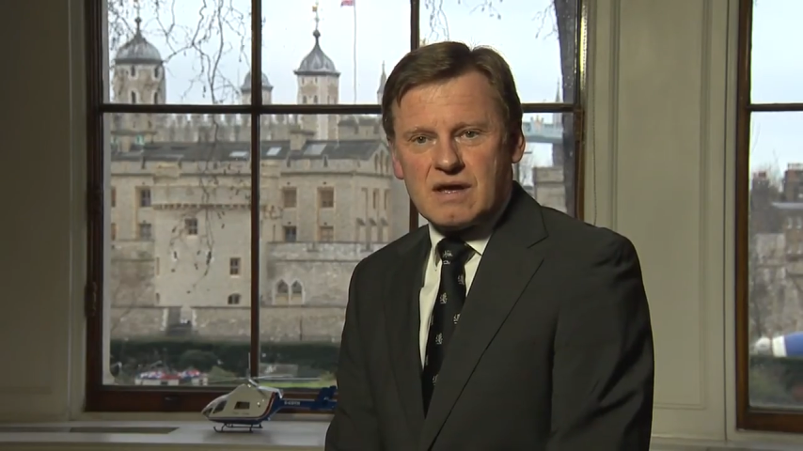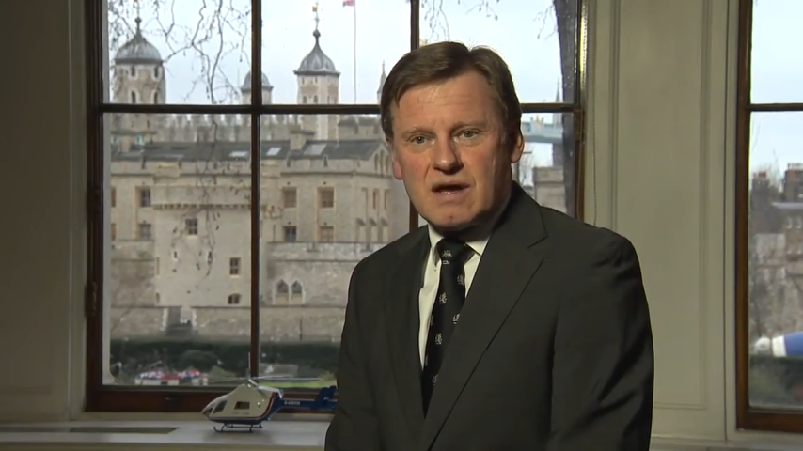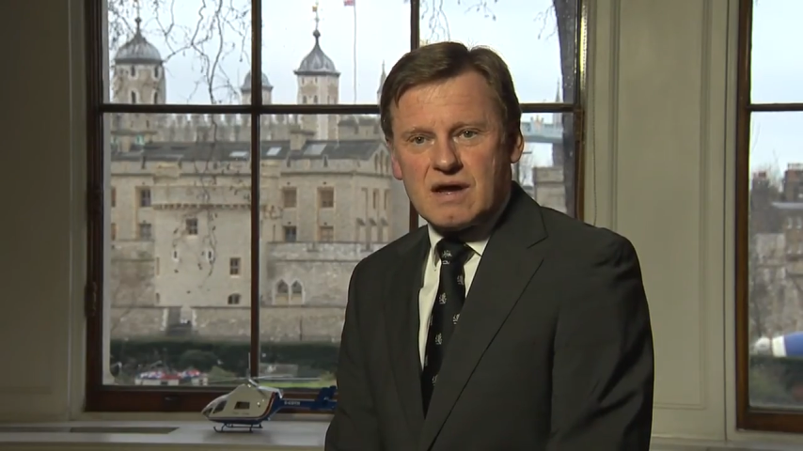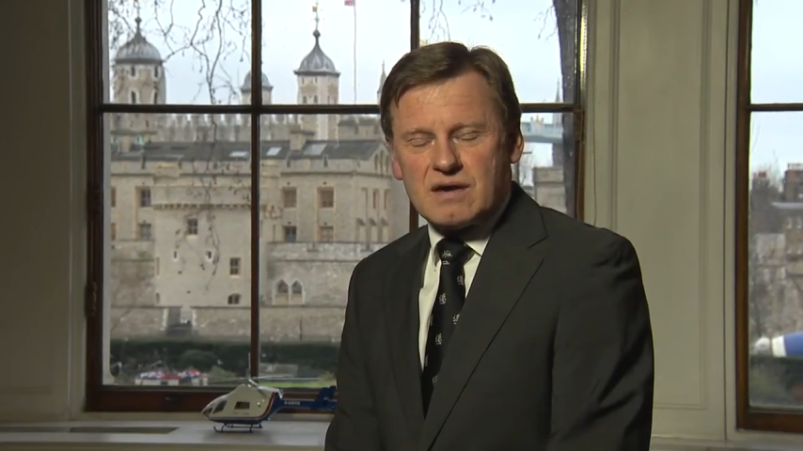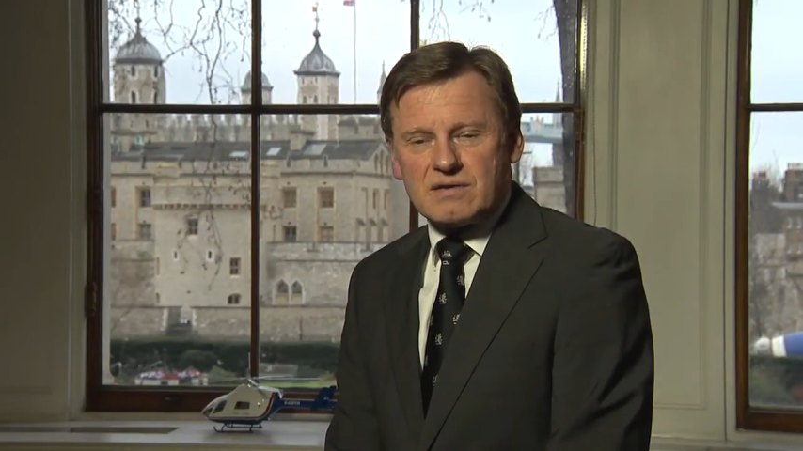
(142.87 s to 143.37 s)

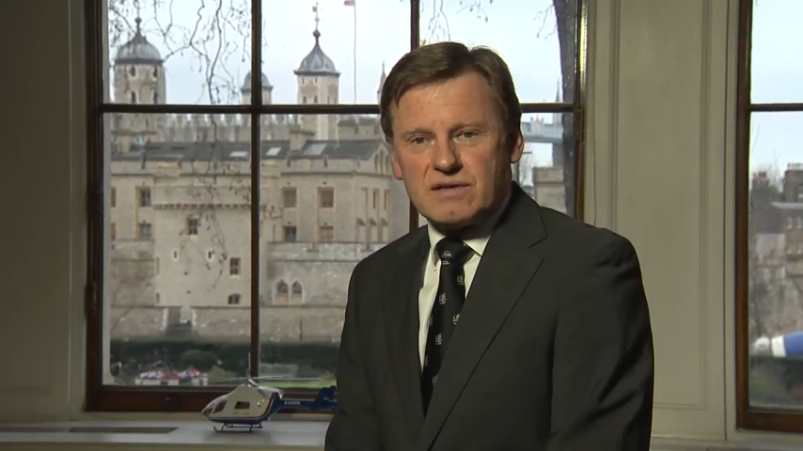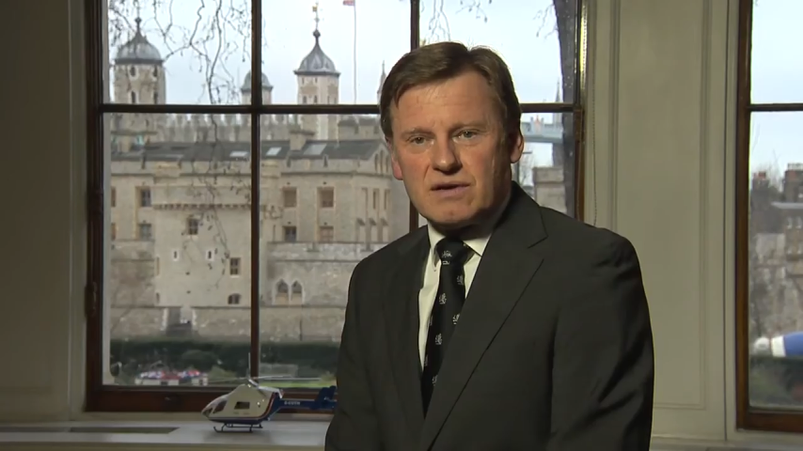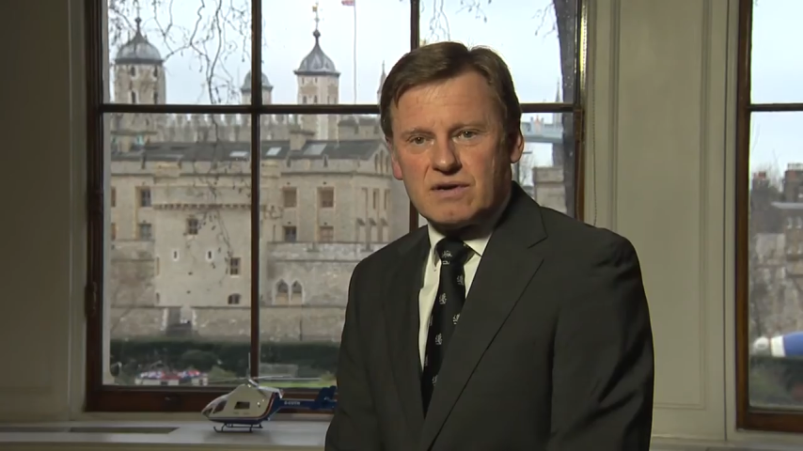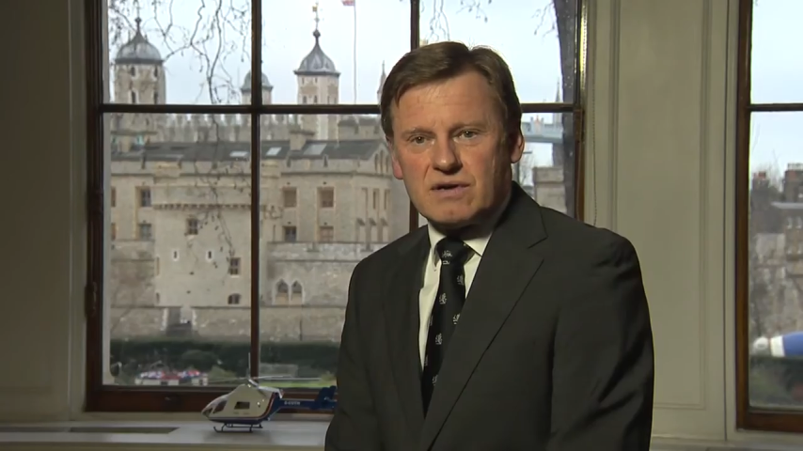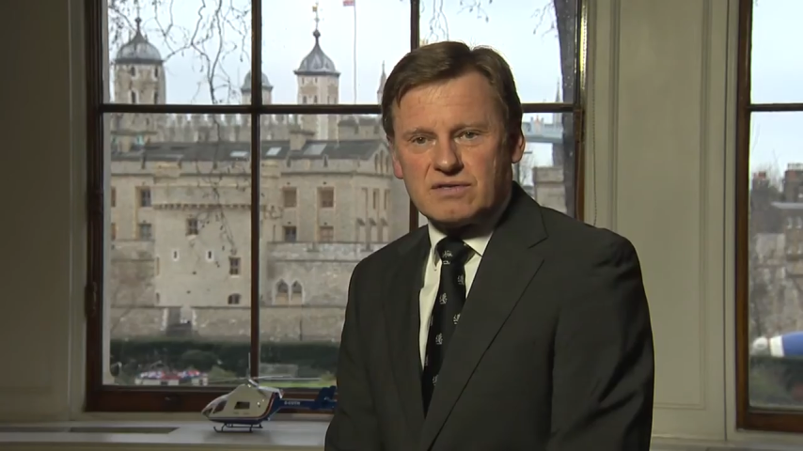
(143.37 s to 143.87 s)
and
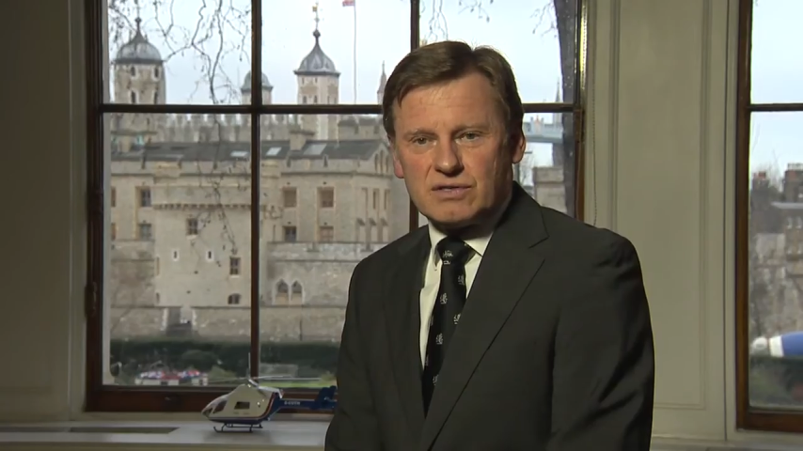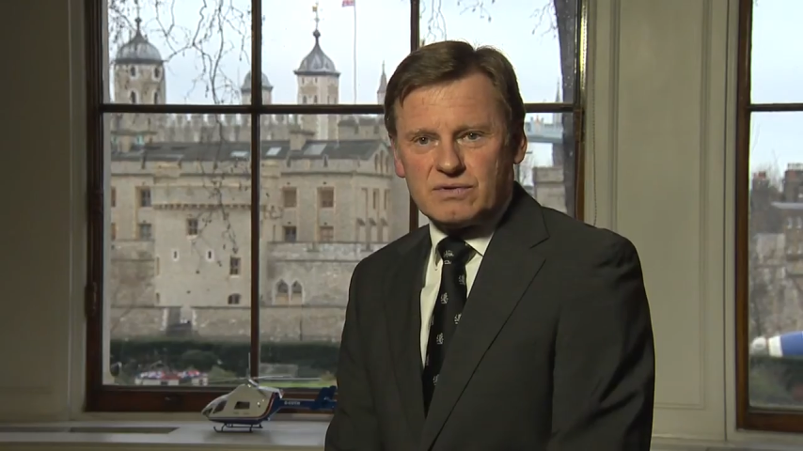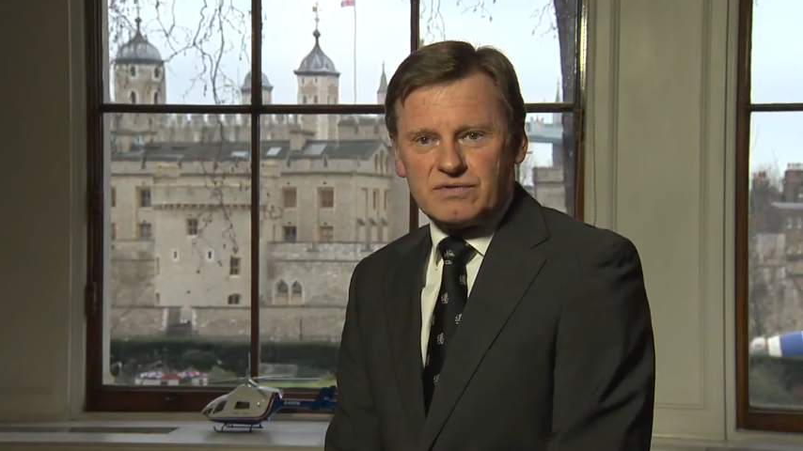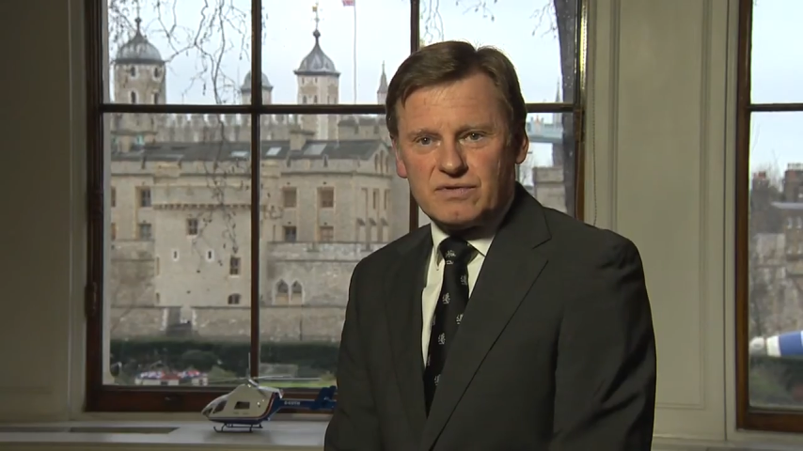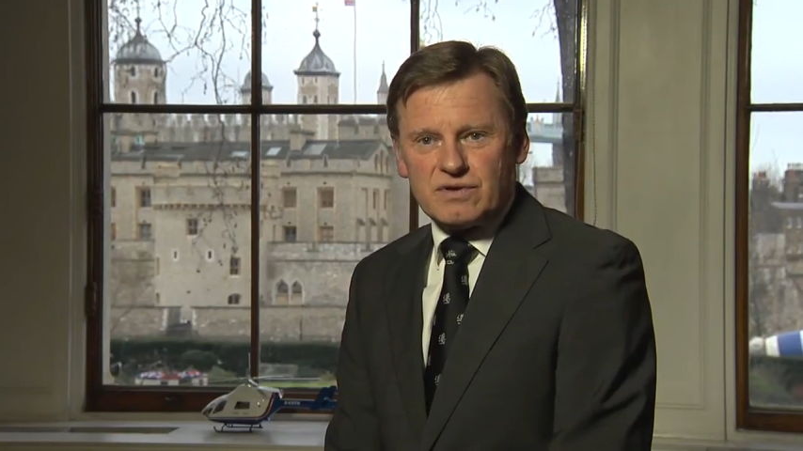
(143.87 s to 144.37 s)
there are two
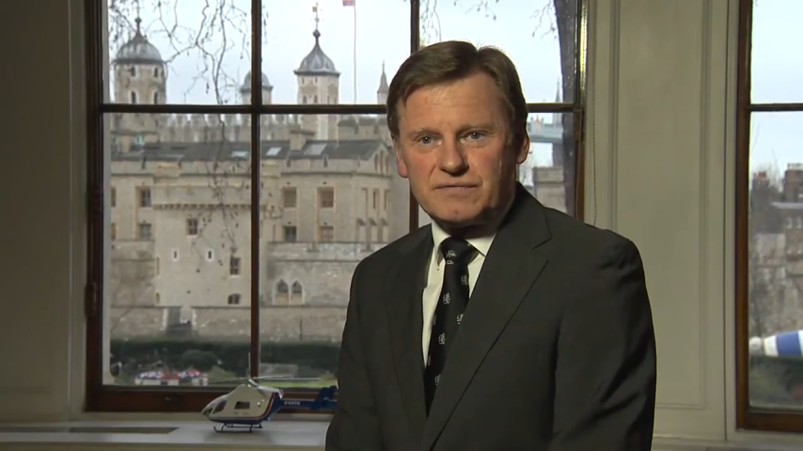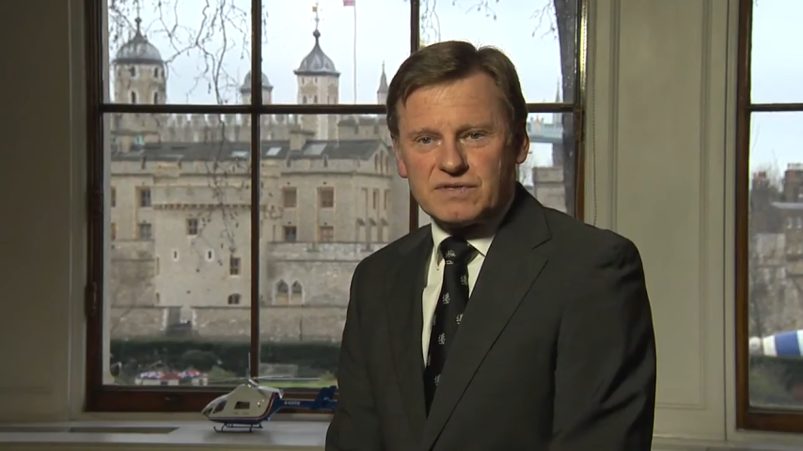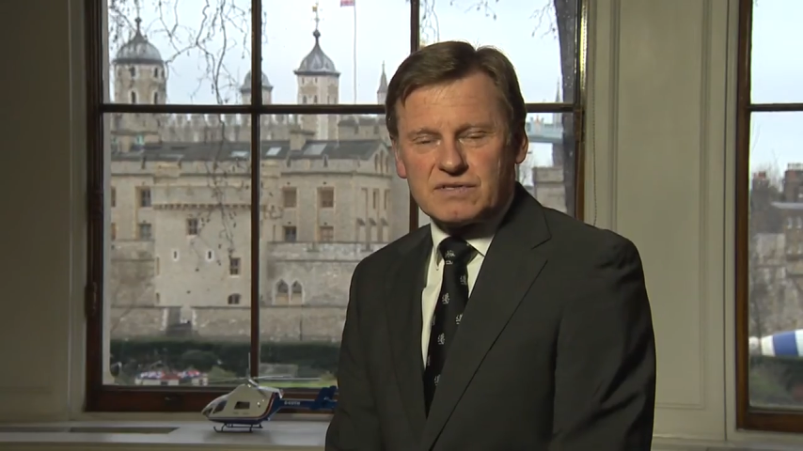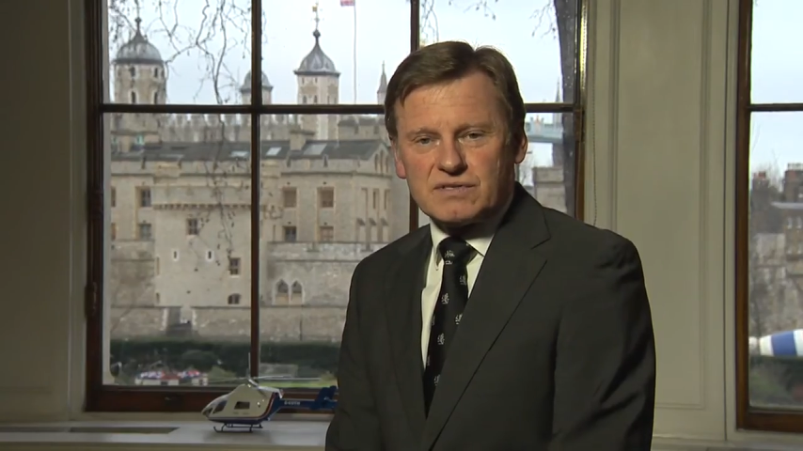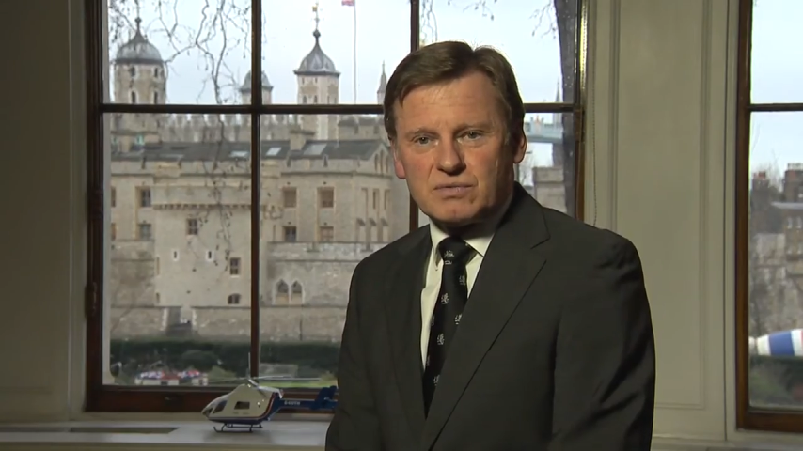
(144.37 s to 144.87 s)
or three
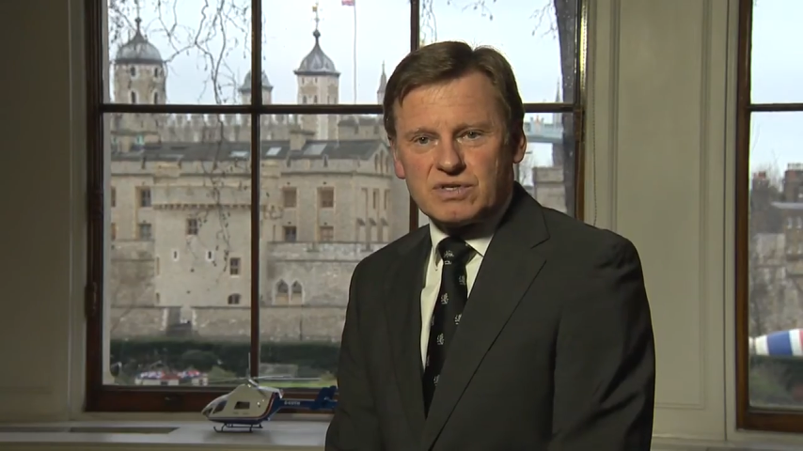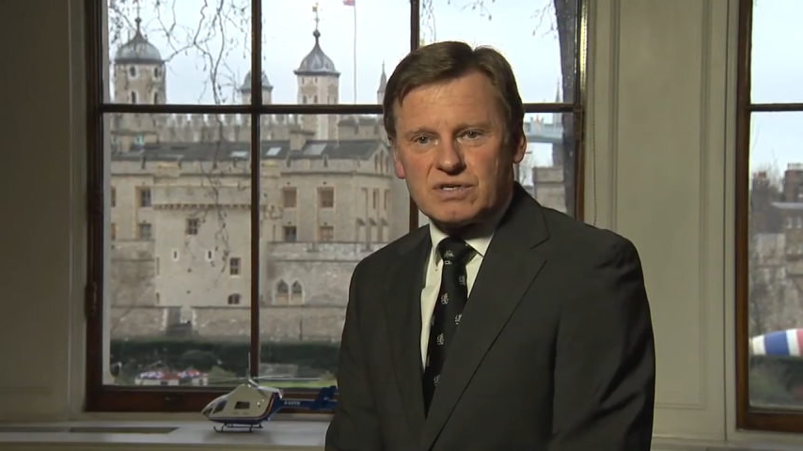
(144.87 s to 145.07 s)
offices which